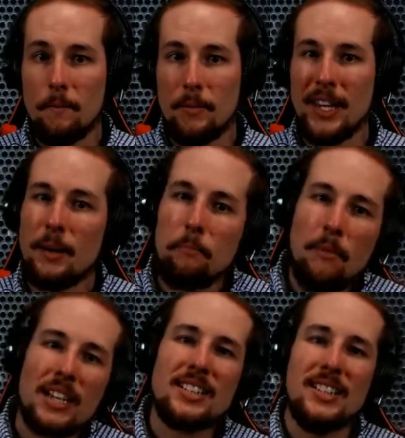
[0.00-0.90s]
then it
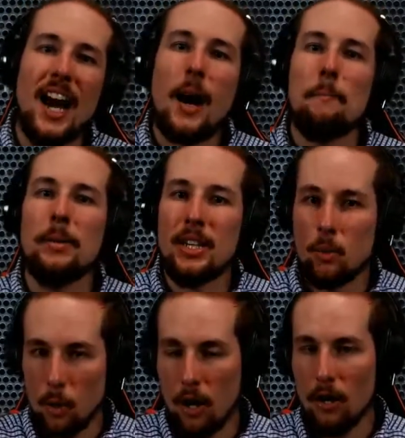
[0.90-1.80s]
must not be
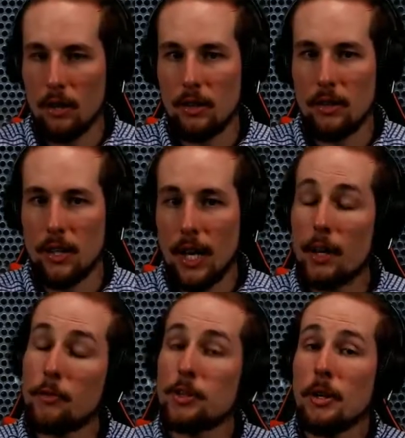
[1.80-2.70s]
wrong.
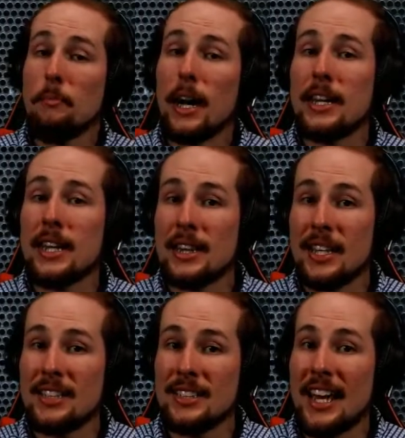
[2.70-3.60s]
And for somebody that
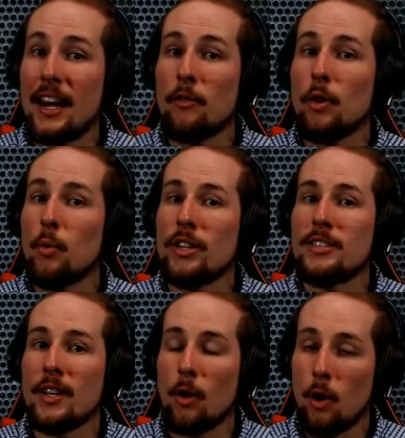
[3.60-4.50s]
thinks that everyone is
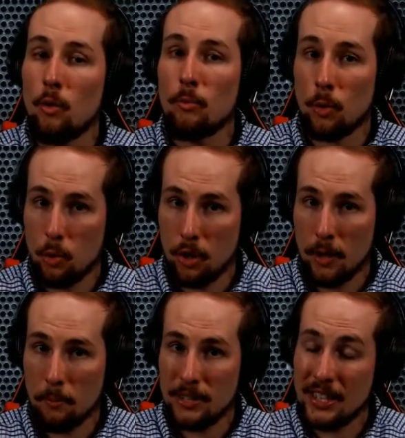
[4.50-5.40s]
their own moral
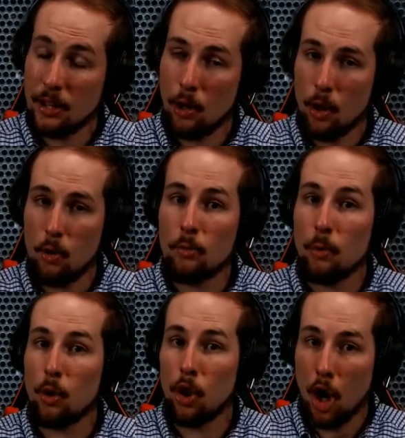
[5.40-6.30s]
compass and their own
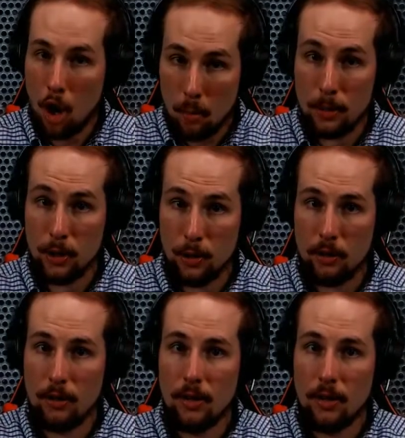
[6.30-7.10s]
moral arbiter,